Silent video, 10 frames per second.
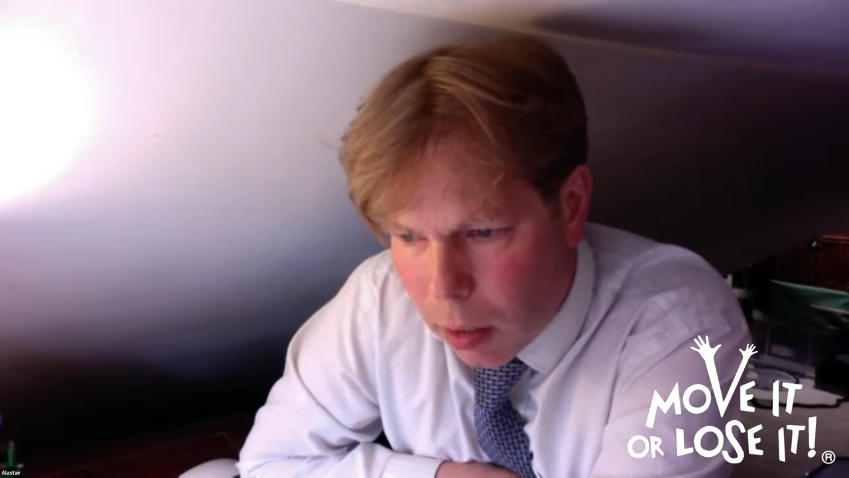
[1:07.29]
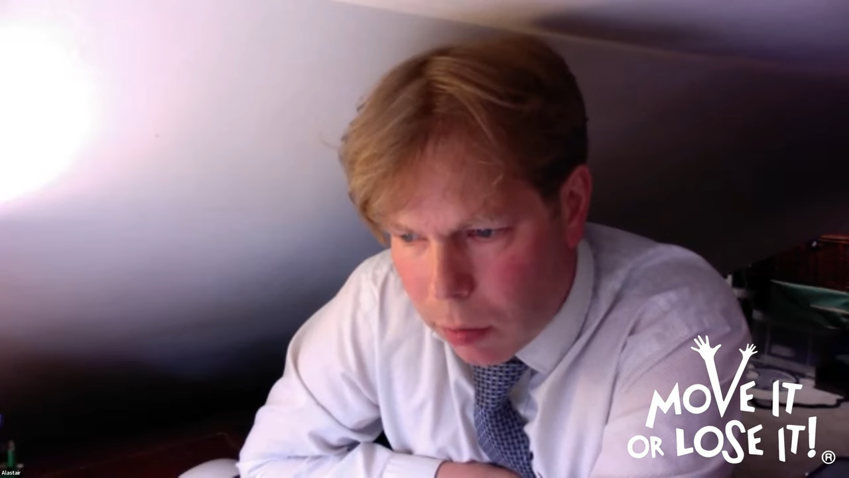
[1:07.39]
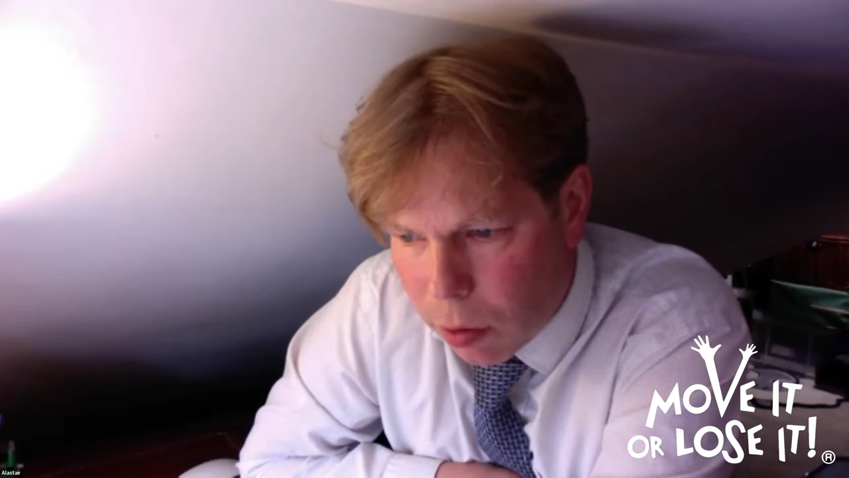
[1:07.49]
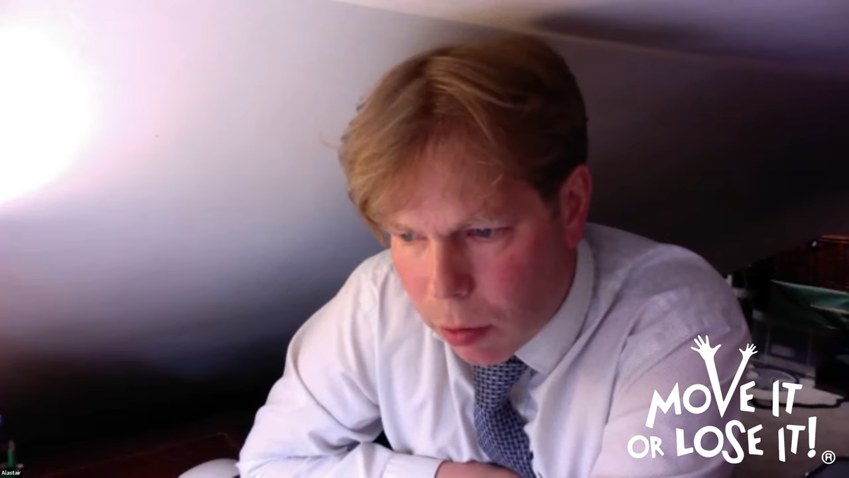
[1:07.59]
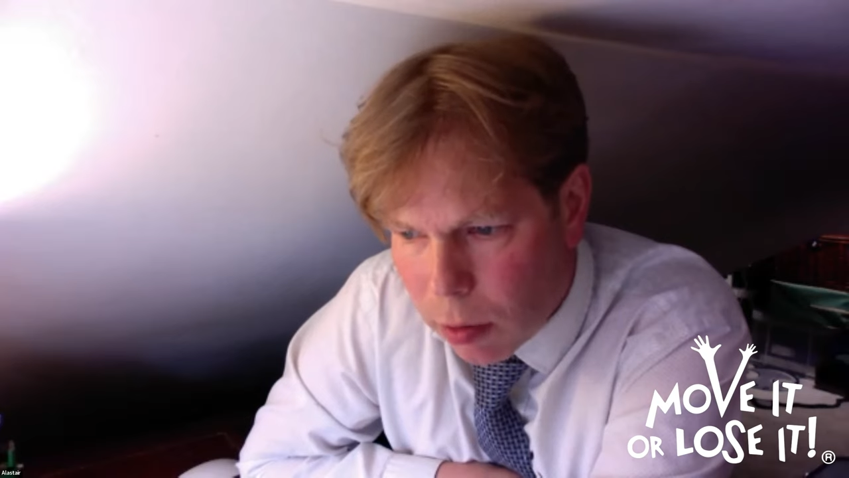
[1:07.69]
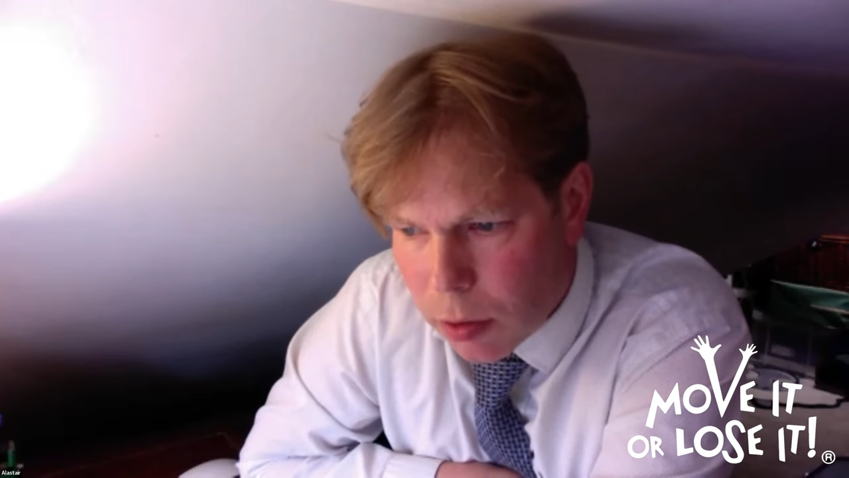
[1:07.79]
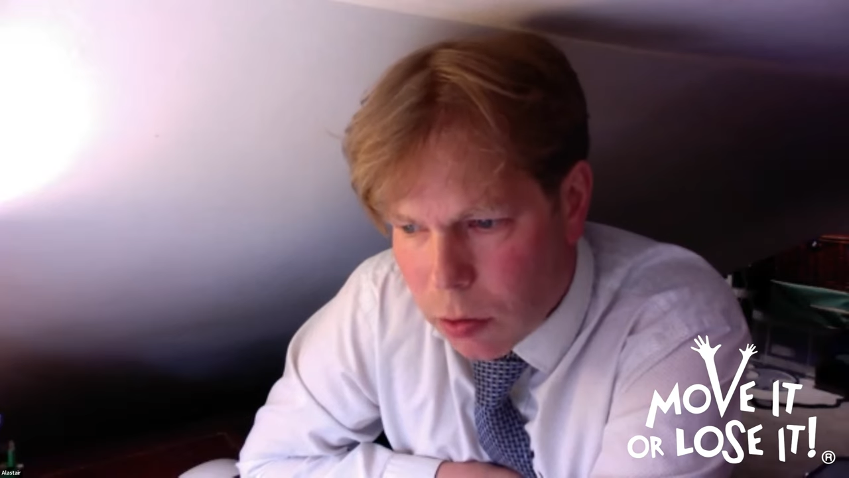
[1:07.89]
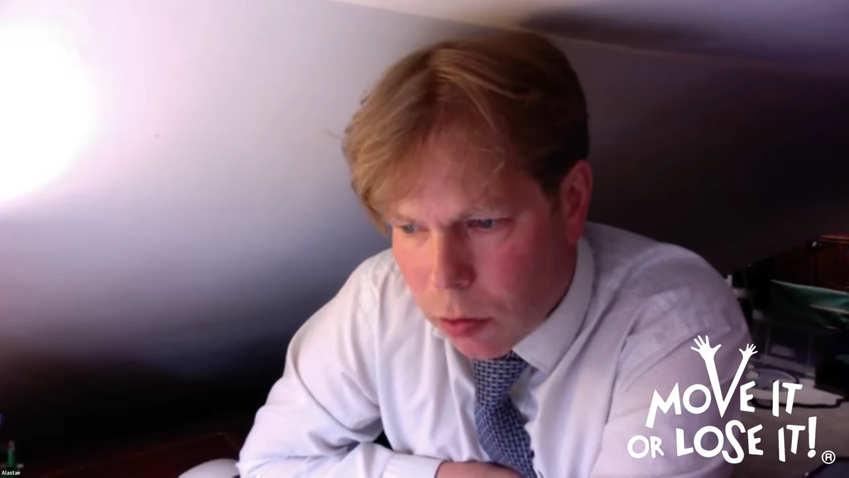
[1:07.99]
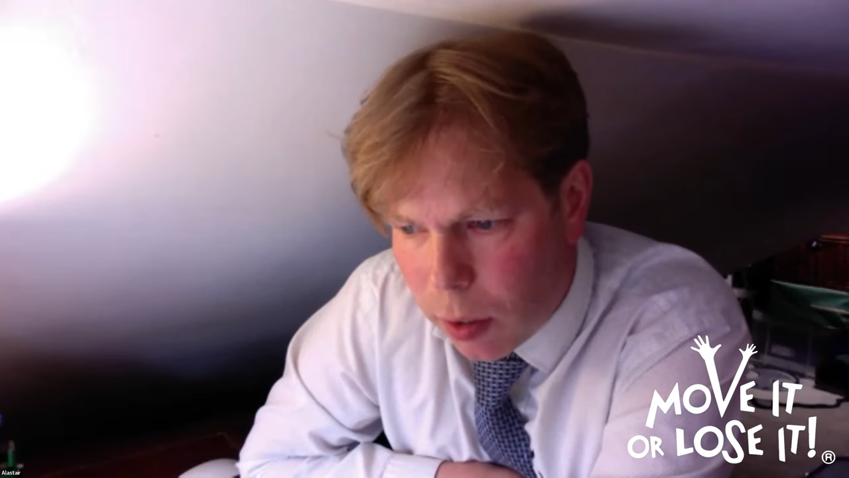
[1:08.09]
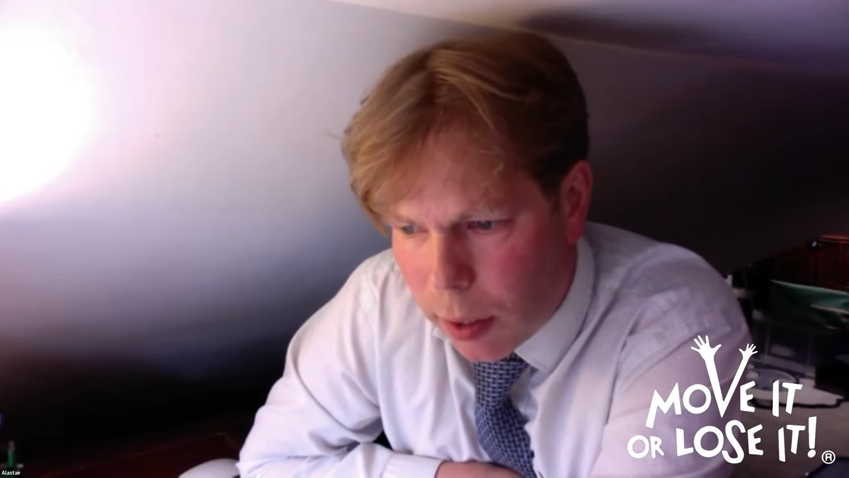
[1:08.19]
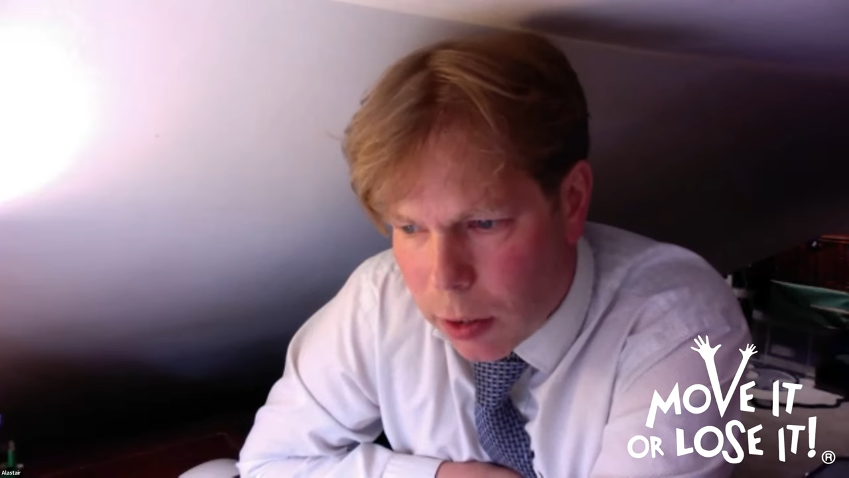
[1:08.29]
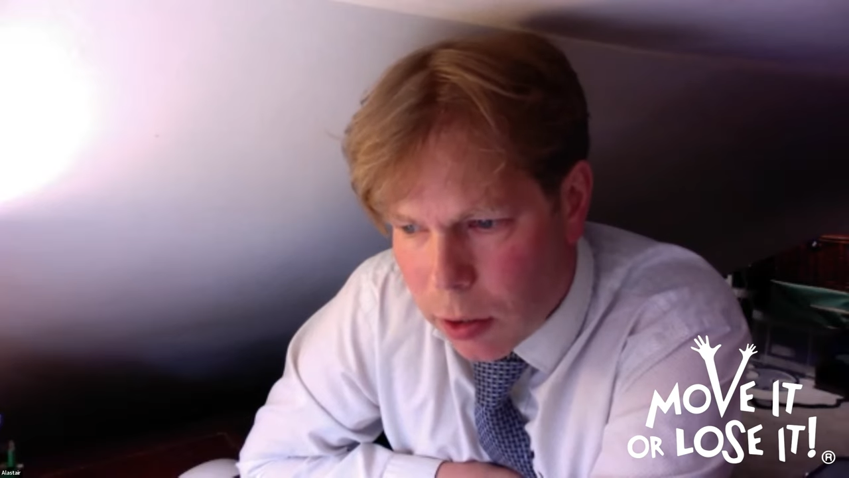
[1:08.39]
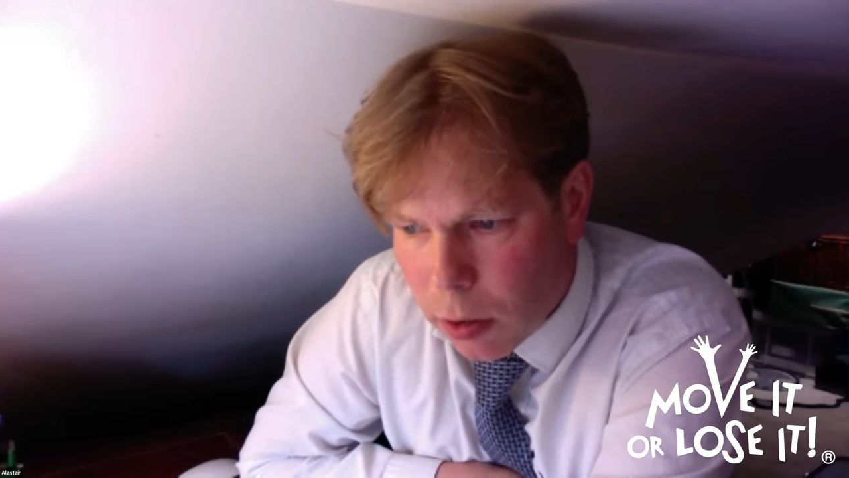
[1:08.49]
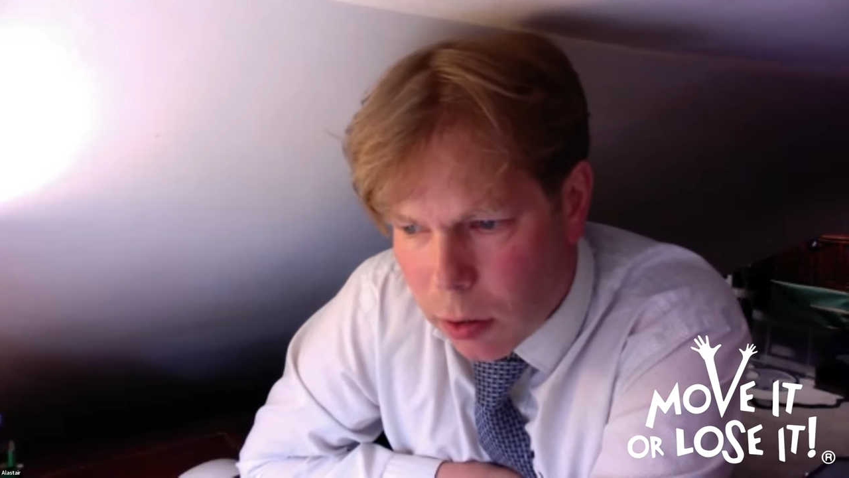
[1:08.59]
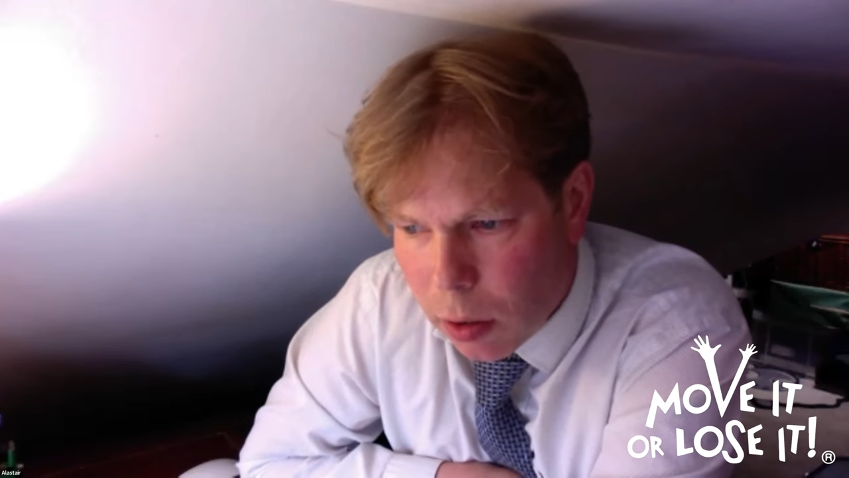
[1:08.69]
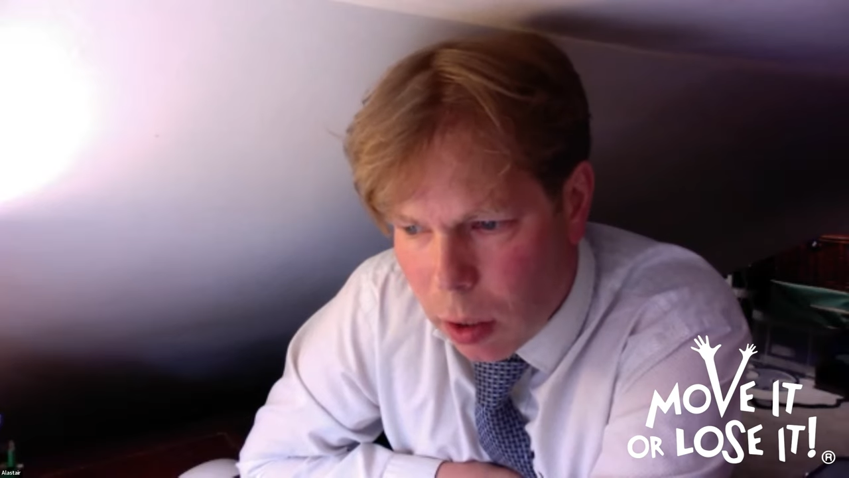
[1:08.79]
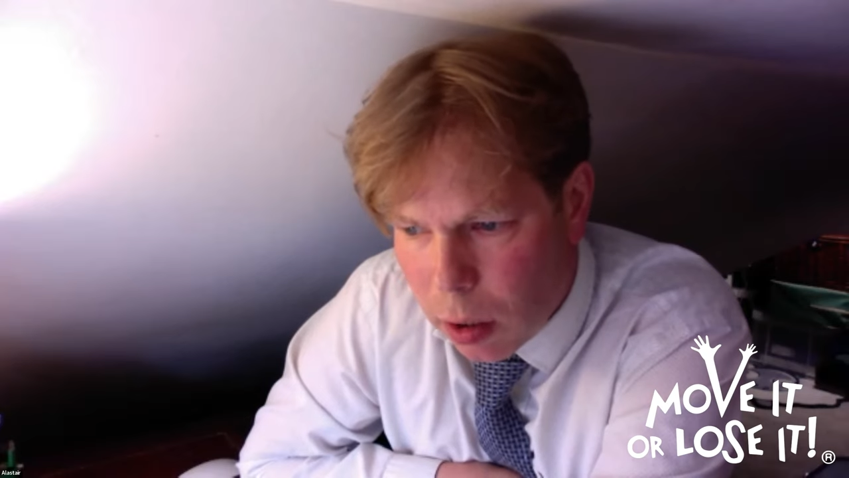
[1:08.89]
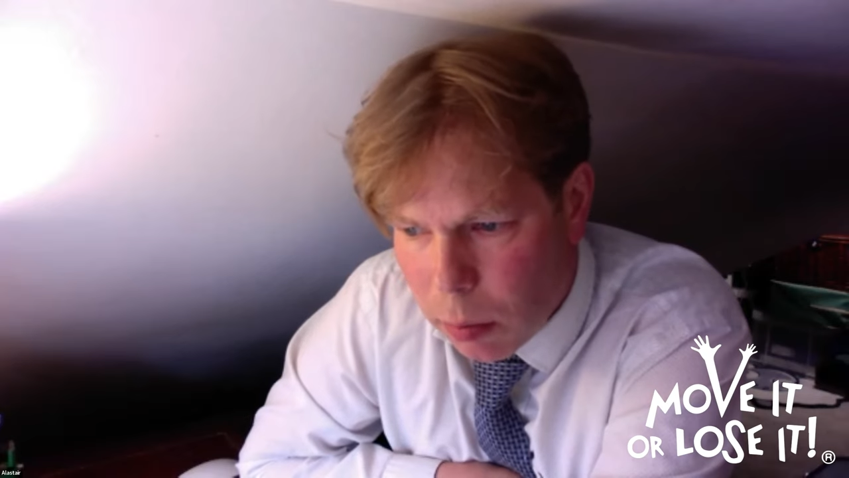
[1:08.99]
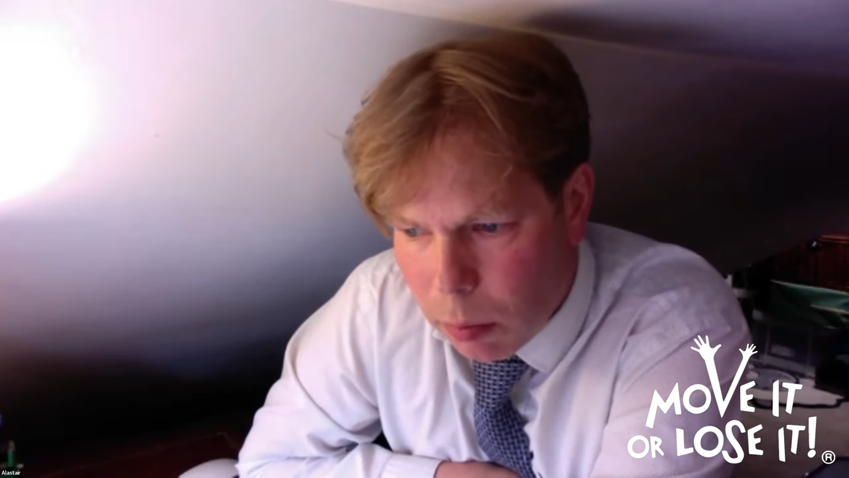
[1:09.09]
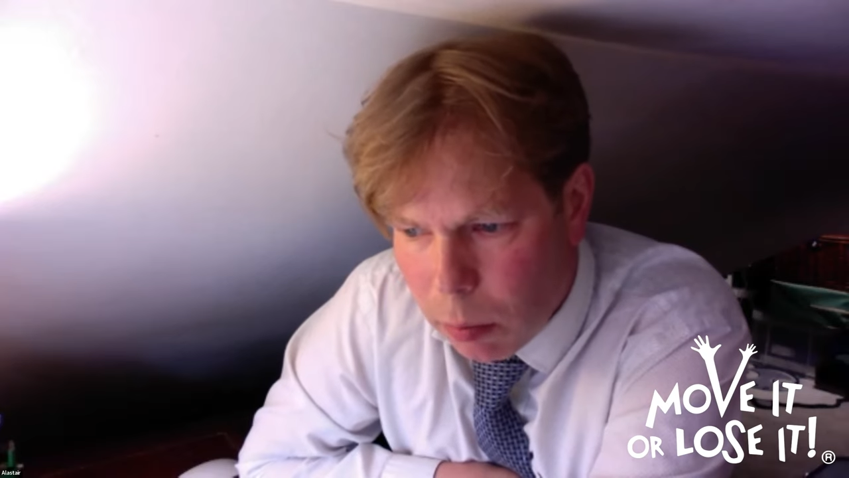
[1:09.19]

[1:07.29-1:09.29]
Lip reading: have always tried to learn